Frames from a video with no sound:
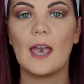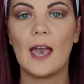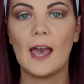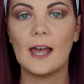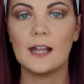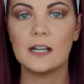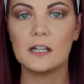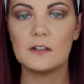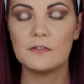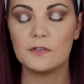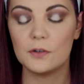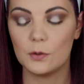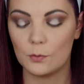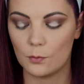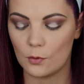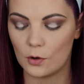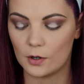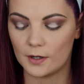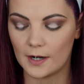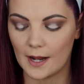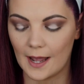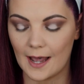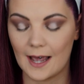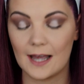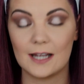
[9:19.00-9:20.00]
can, if you
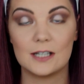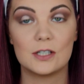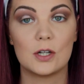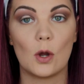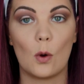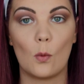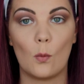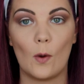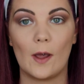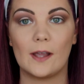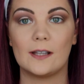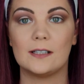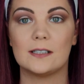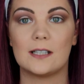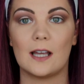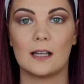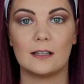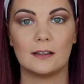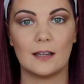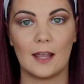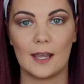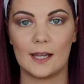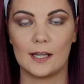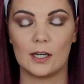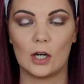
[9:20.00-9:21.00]
want, add winged
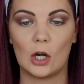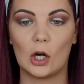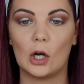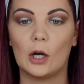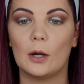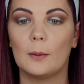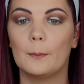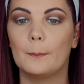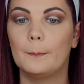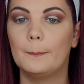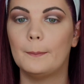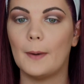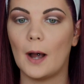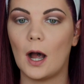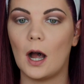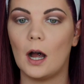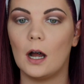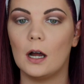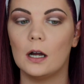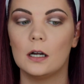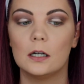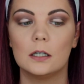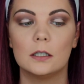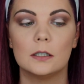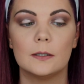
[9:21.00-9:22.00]
liner, but
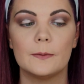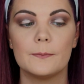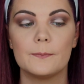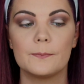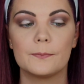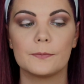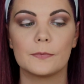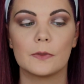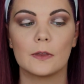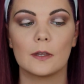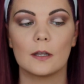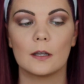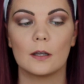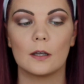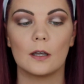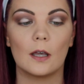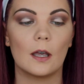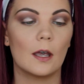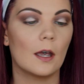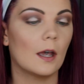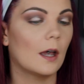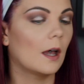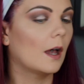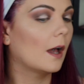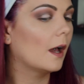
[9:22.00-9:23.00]

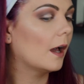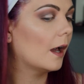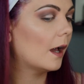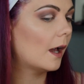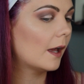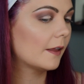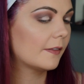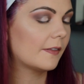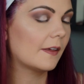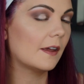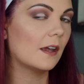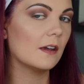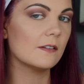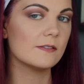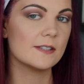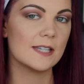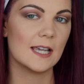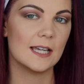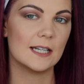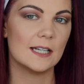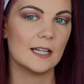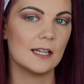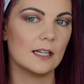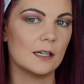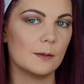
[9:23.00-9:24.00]
I think I've
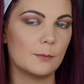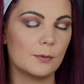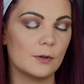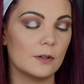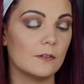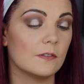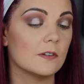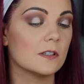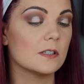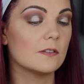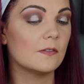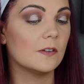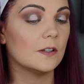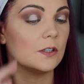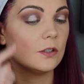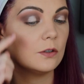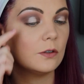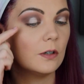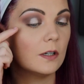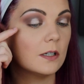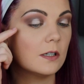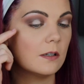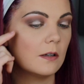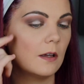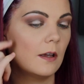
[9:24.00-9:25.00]
said it in a previous
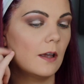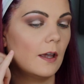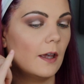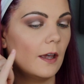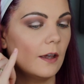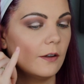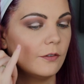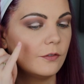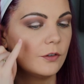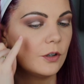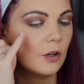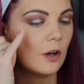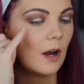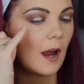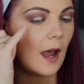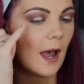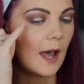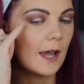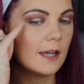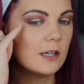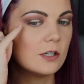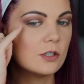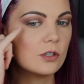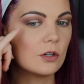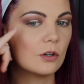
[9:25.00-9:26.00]
video, if your
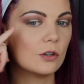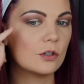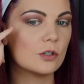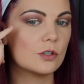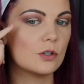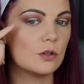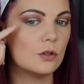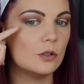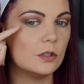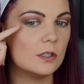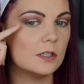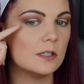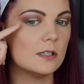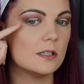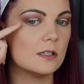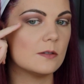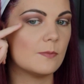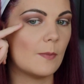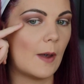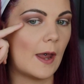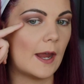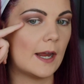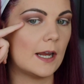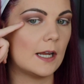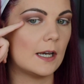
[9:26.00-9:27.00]
eyes are as hooded as
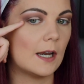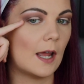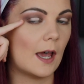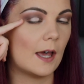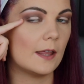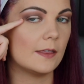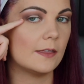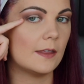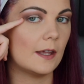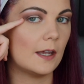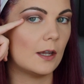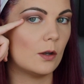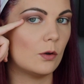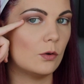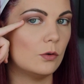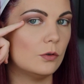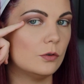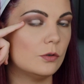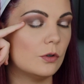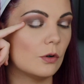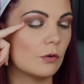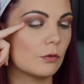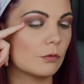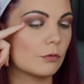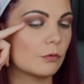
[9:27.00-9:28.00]
mine and they
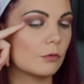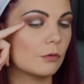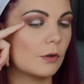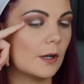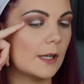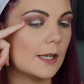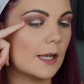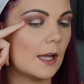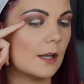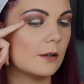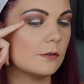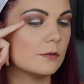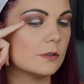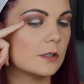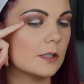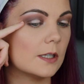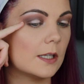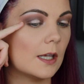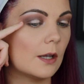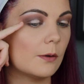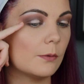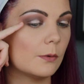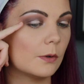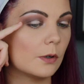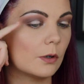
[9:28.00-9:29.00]
hood right out to
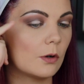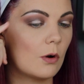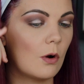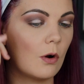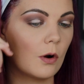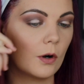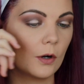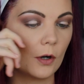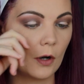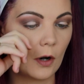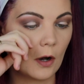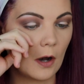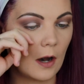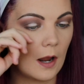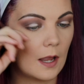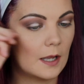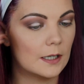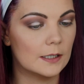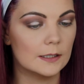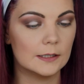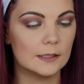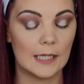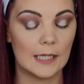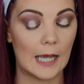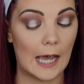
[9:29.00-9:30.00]
the outer corner,
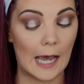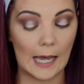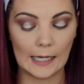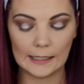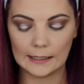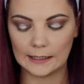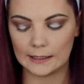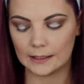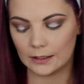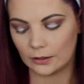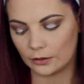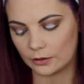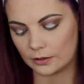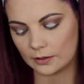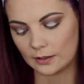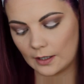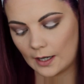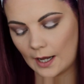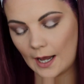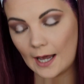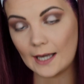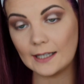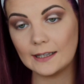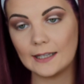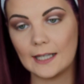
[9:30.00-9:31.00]

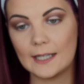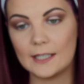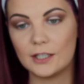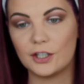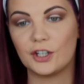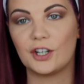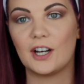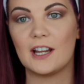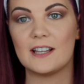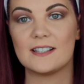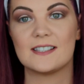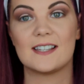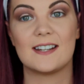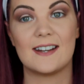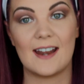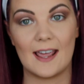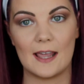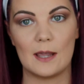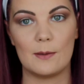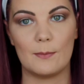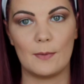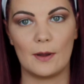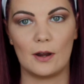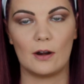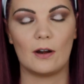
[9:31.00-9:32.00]
eyeliner is a
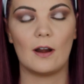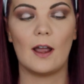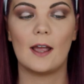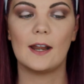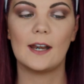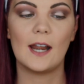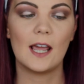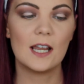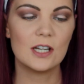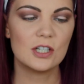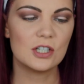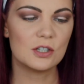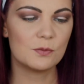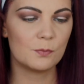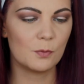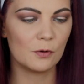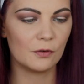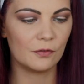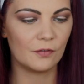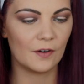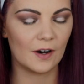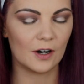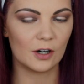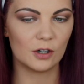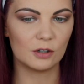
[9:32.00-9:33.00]
nightmare. And I just
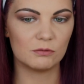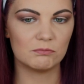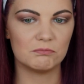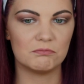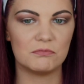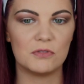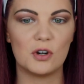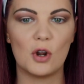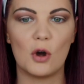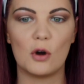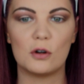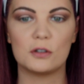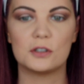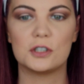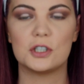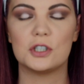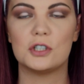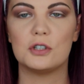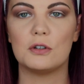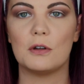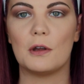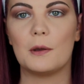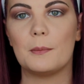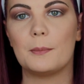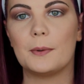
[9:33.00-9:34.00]
prefer not to
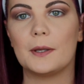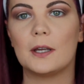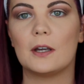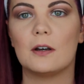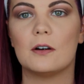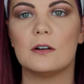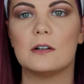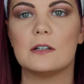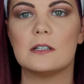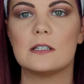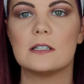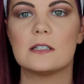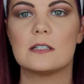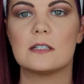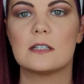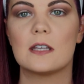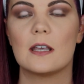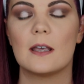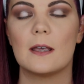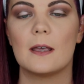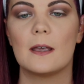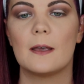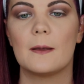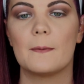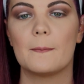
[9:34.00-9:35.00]
do it, because
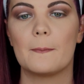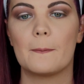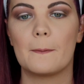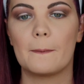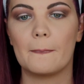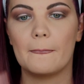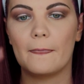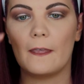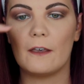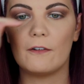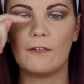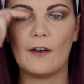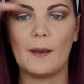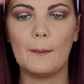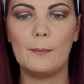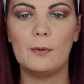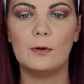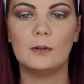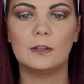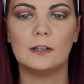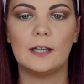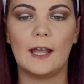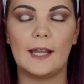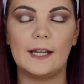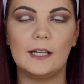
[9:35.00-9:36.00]
if I
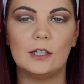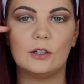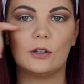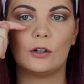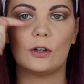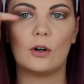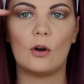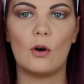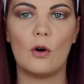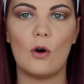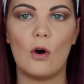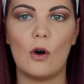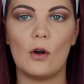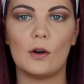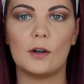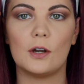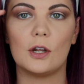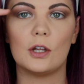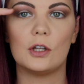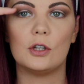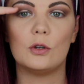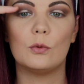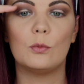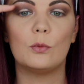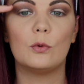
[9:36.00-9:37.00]
put liner on,
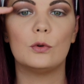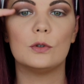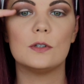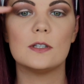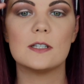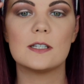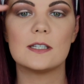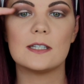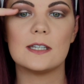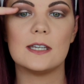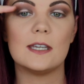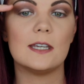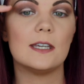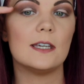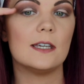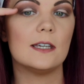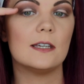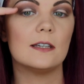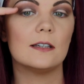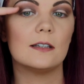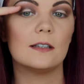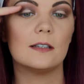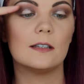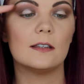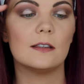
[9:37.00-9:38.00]
you won't
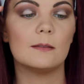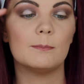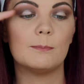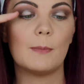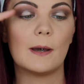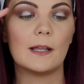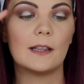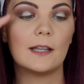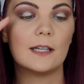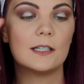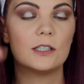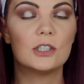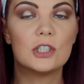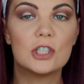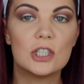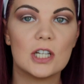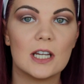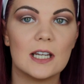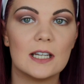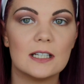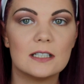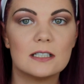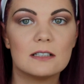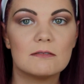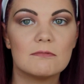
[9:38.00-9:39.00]
see my lid
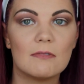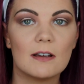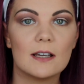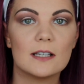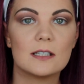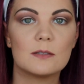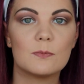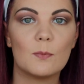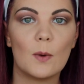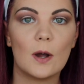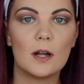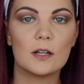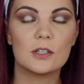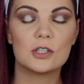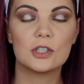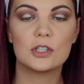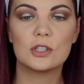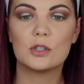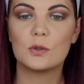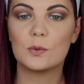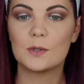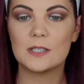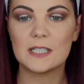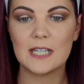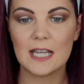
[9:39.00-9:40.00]
shade as much,
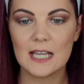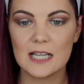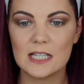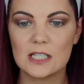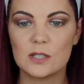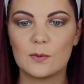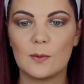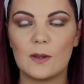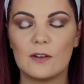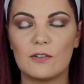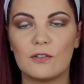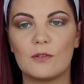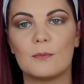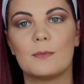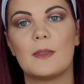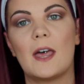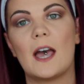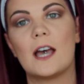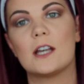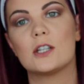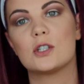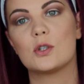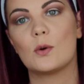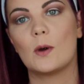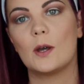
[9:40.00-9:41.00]
so it takes away from
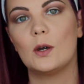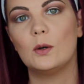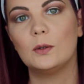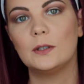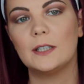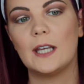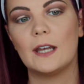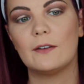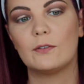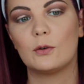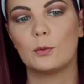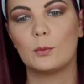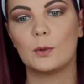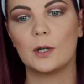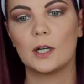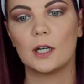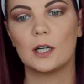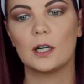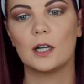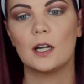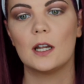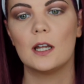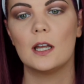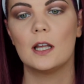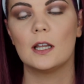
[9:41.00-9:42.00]
that. So I only ever
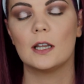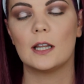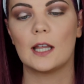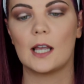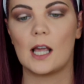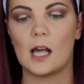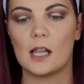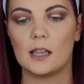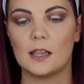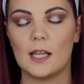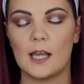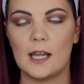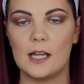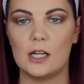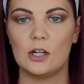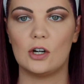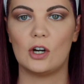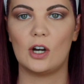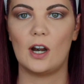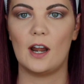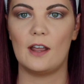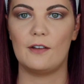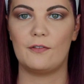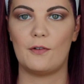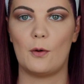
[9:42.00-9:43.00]
wear like a
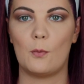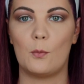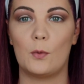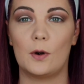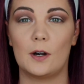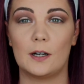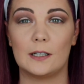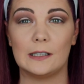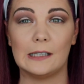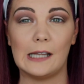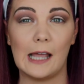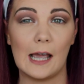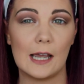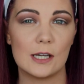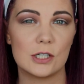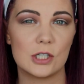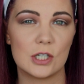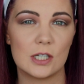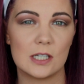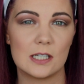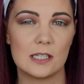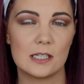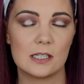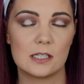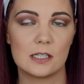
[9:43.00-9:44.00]
liner if I'm wearing
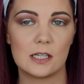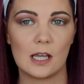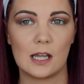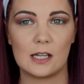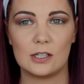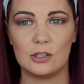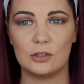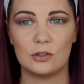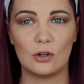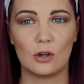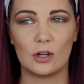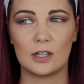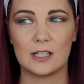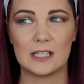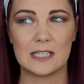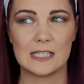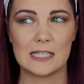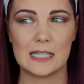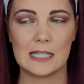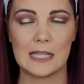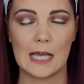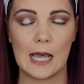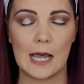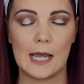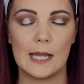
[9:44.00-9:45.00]
lashes, and you're not going to
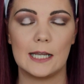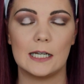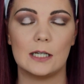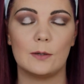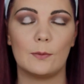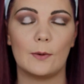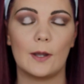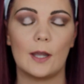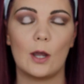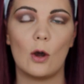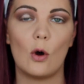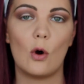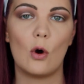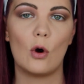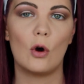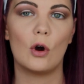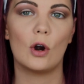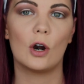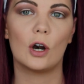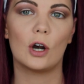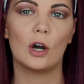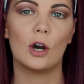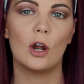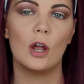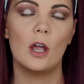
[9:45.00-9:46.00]
see that anyway,
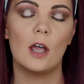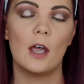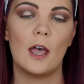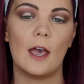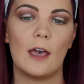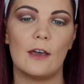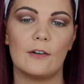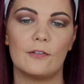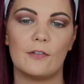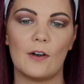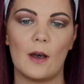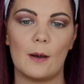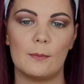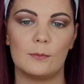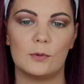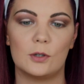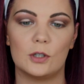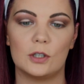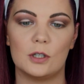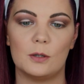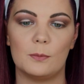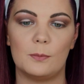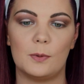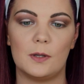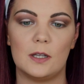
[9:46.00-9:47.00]
or if I'm
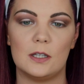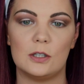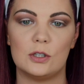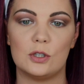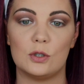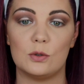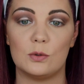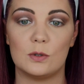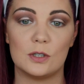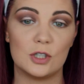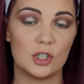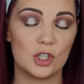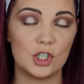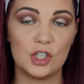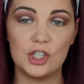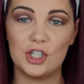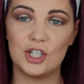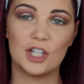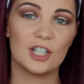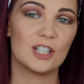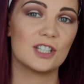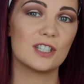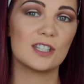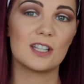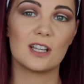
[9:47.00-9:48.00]
going to be doing
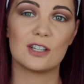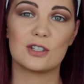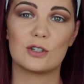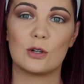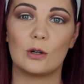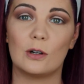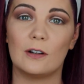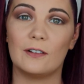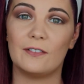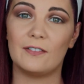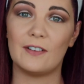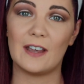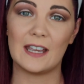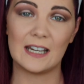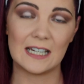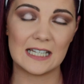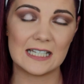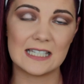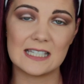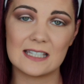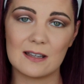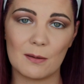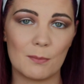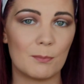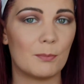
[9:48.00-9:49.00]
just a sort of very
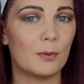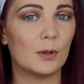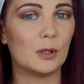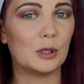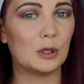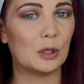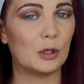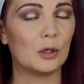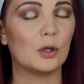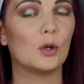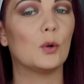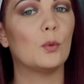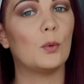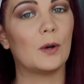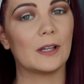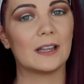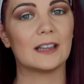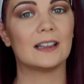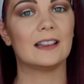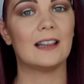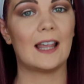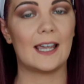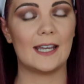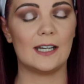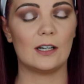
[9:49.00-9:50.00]
simple look with
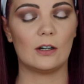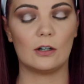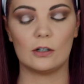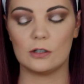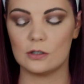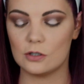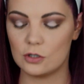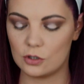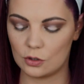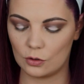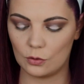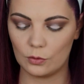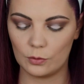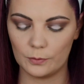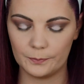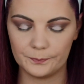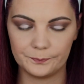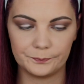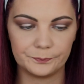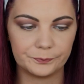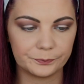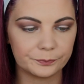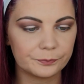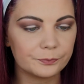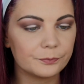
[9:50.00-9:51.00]
liner. So
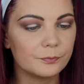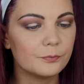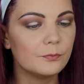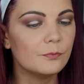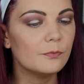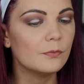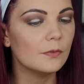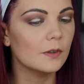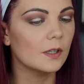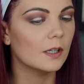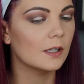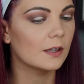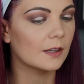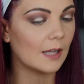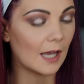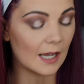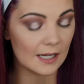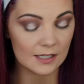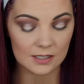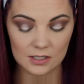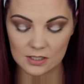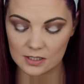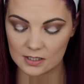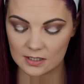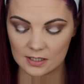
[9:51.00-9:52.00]

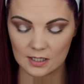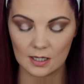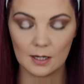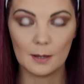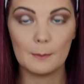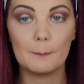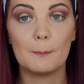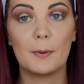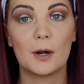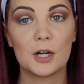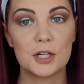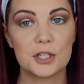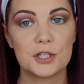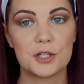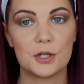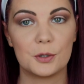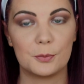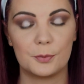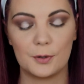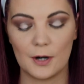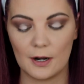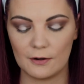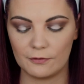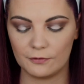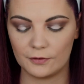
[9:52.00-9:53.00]
that's personal
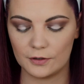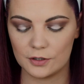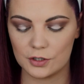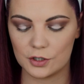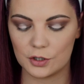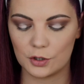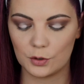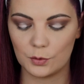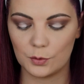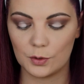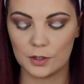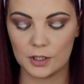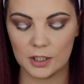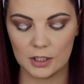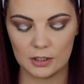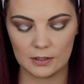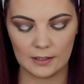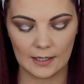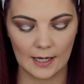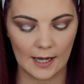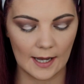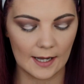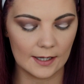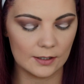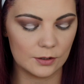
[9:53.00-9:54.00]
preference, though. You
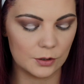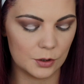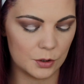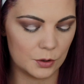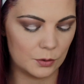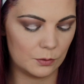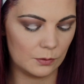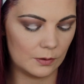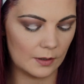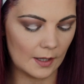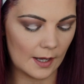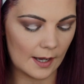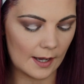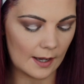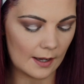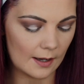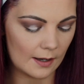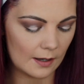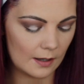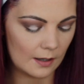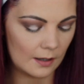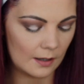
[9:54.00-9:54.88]
can do that.